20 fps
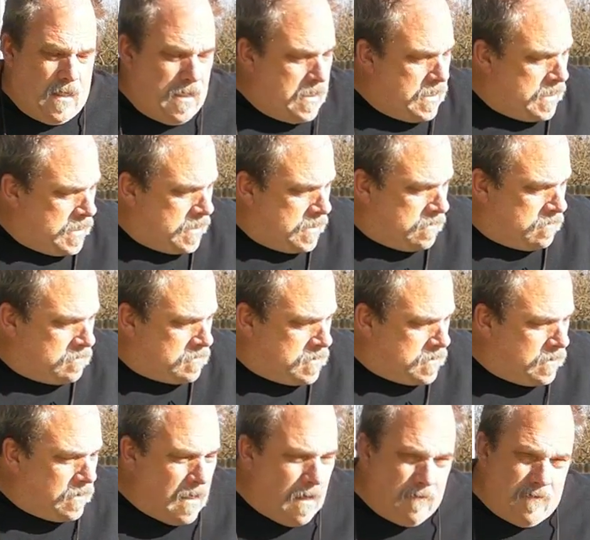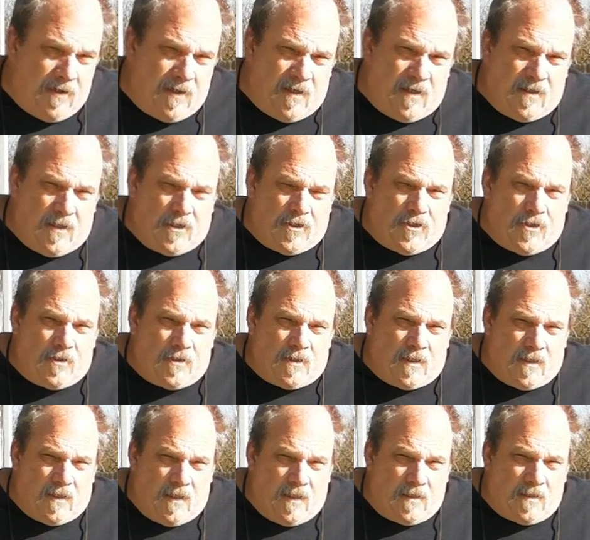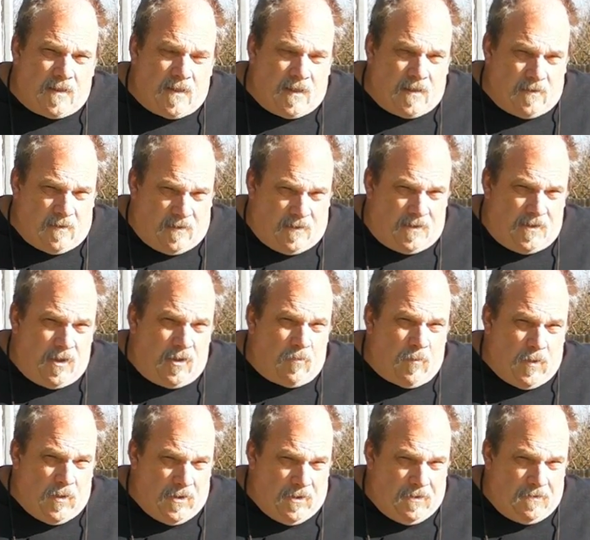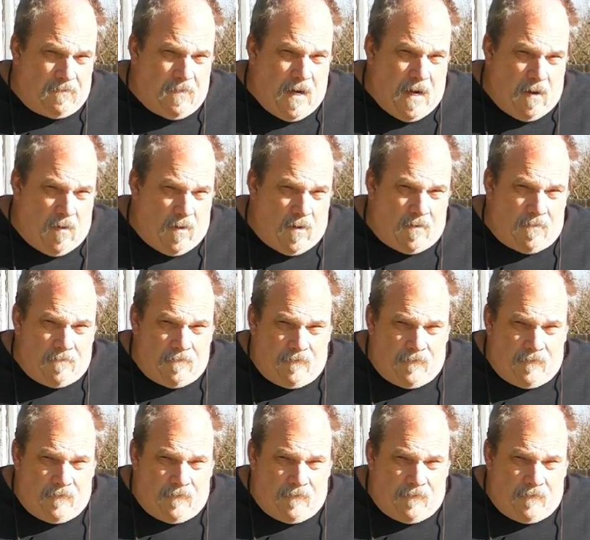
and cloudy conditions, and these things will still produce power.